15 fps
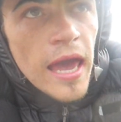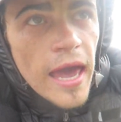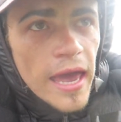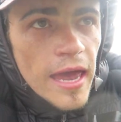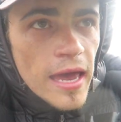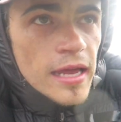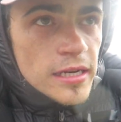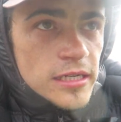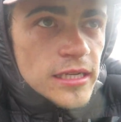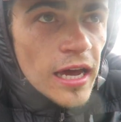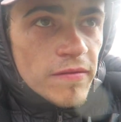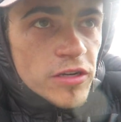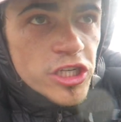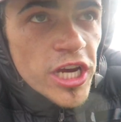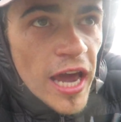and just
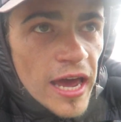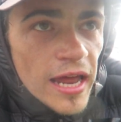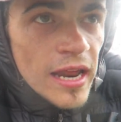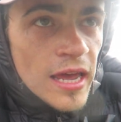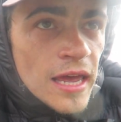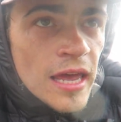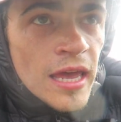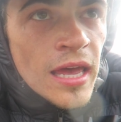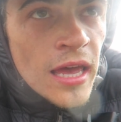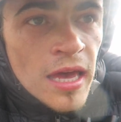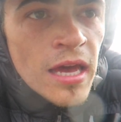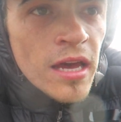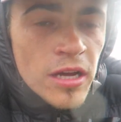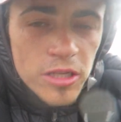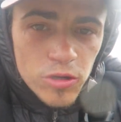have a chat.
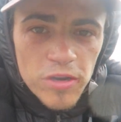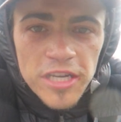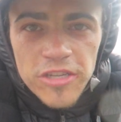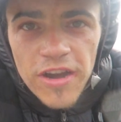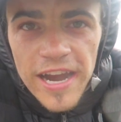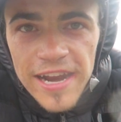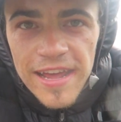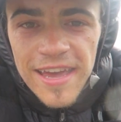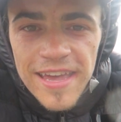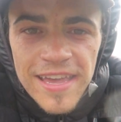It's always great.